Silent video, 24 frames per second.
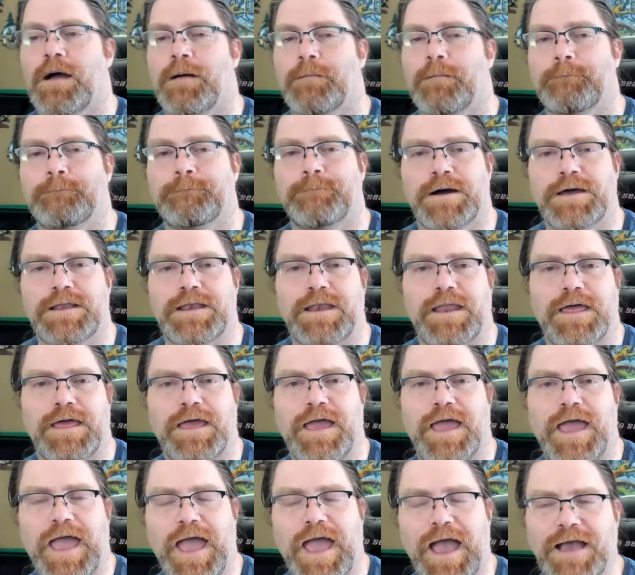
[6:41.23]
but
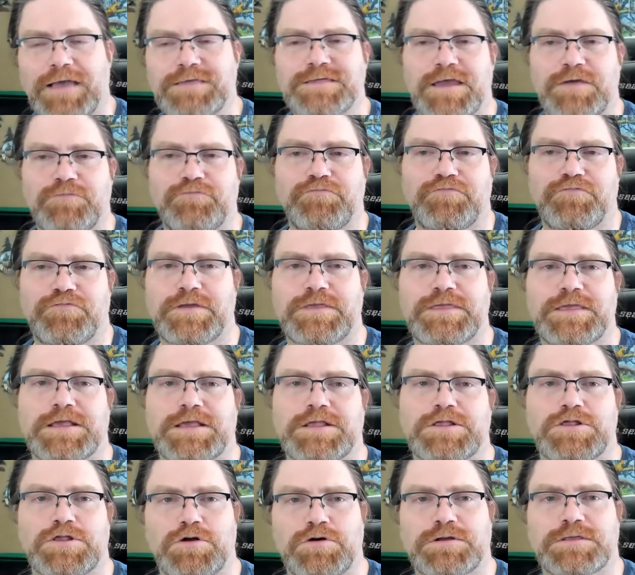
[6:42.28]
as I really
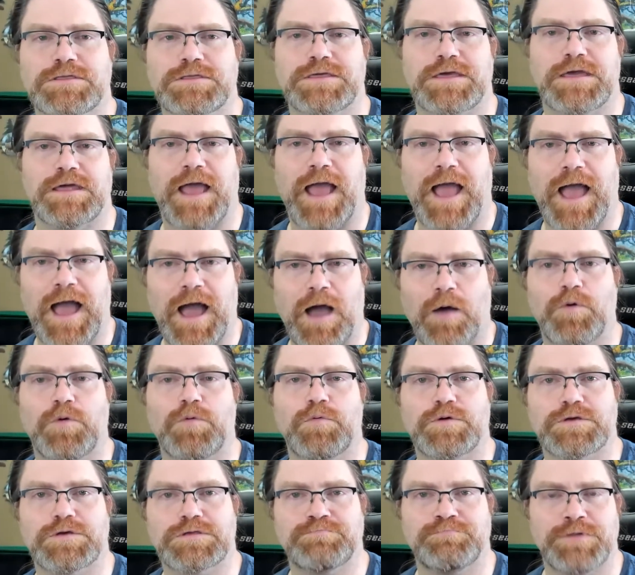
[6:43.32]
looked at how it
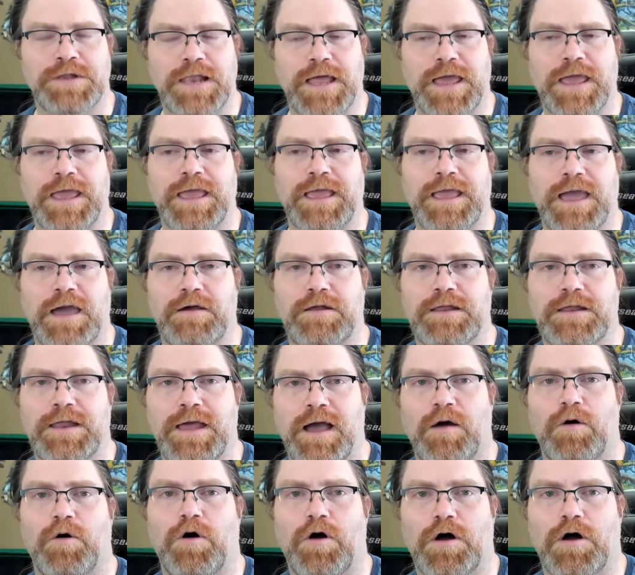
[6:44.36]
was playing out and
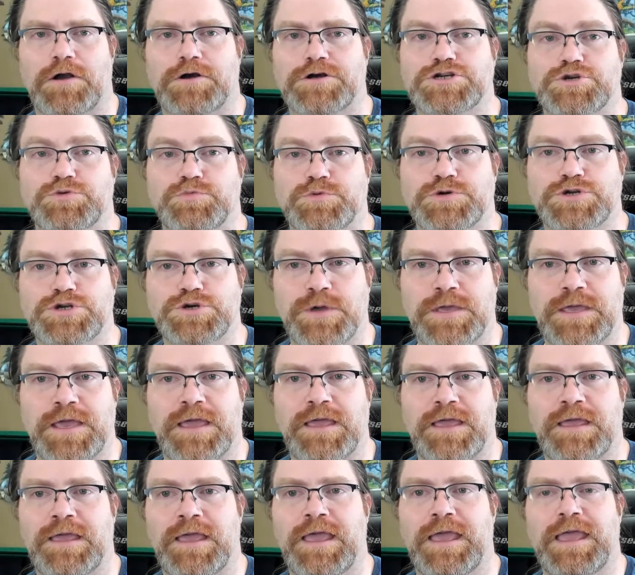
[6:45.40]
how auditors were doing it,
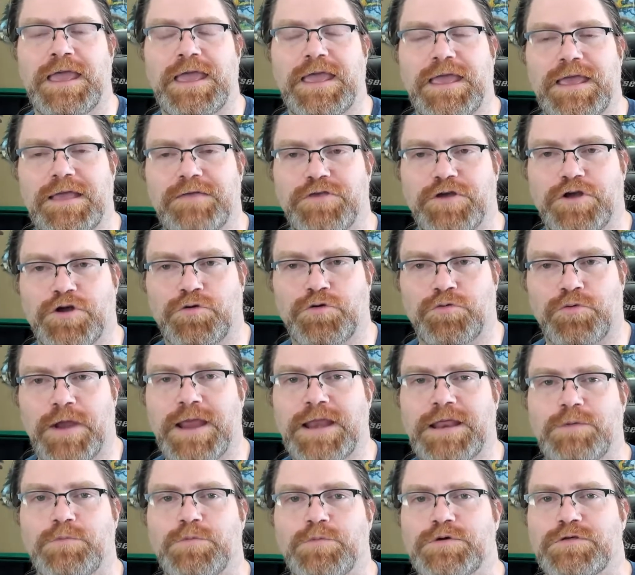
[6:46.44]
the
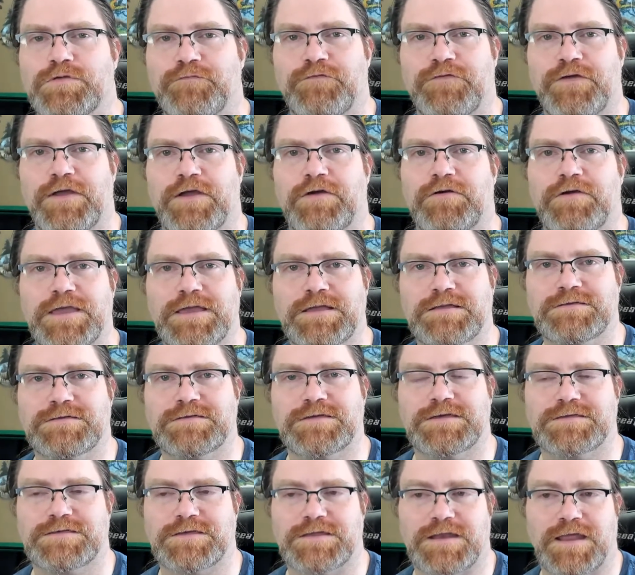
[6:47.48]
grading was very
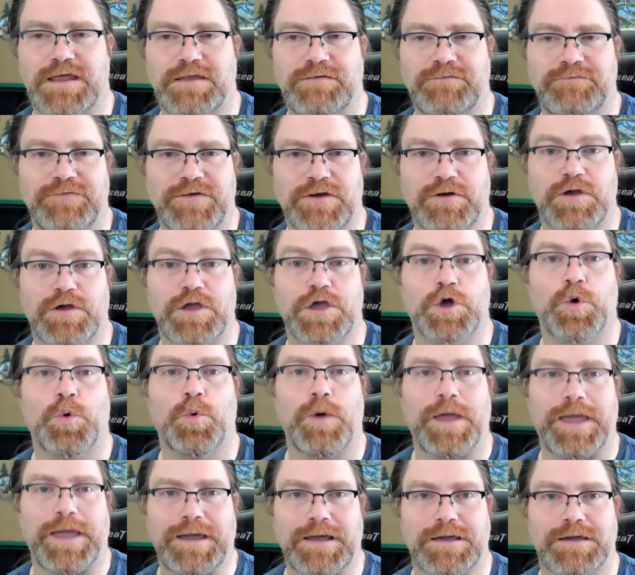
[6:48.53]
consistent and very
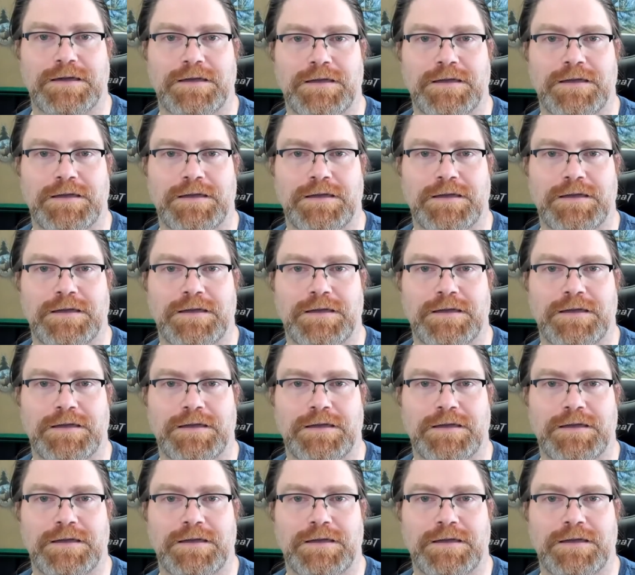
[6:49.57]
quick